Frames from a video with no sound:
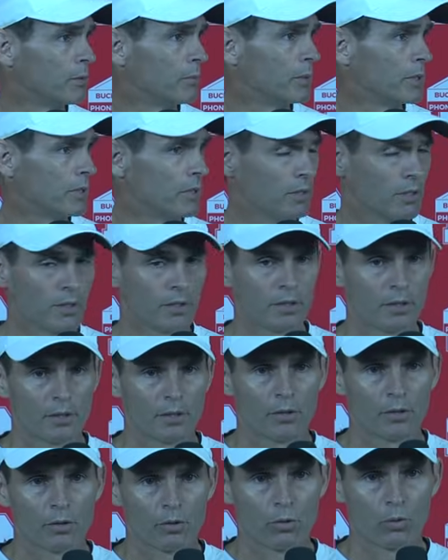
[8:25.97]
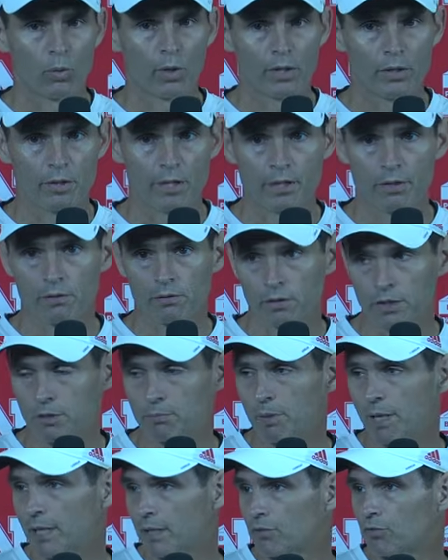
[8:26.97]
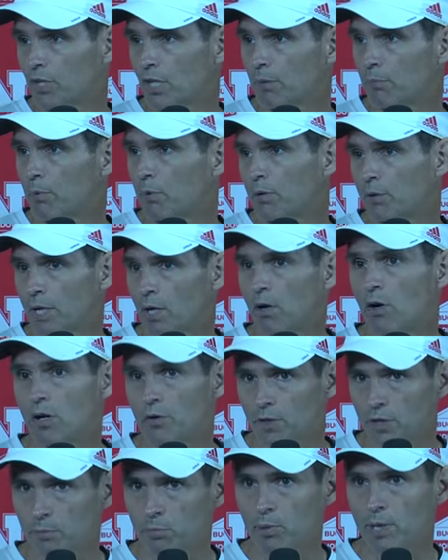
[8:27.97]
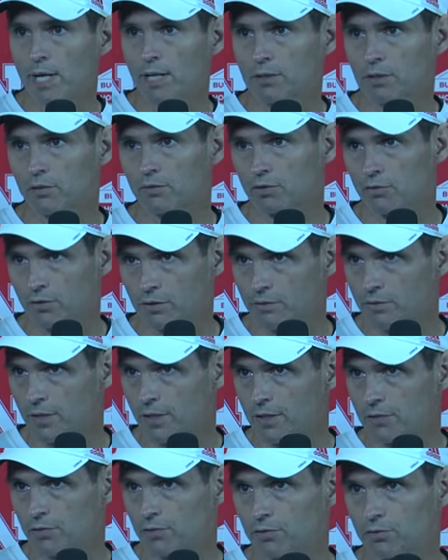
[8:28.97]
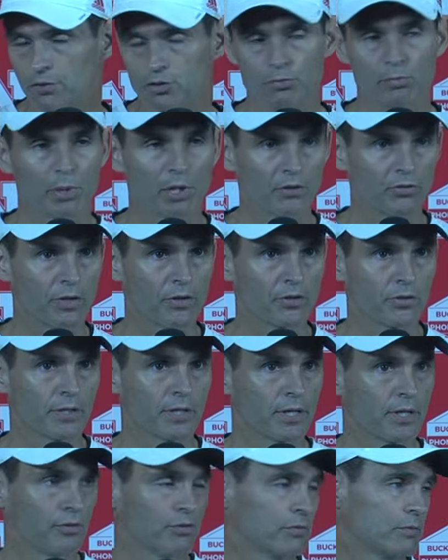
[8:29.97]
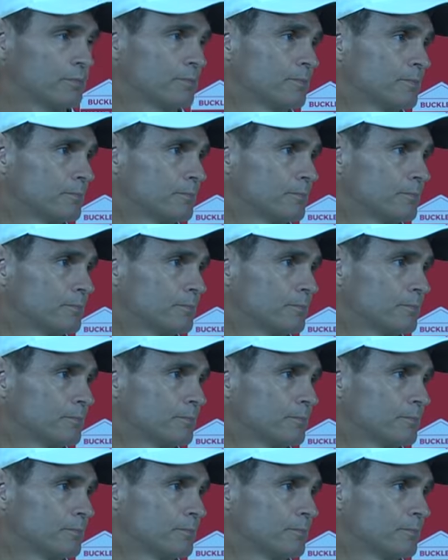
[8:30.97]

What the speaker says: I mean, the way they lead by example and how hard they practice is contagious, and it spreads to other guys.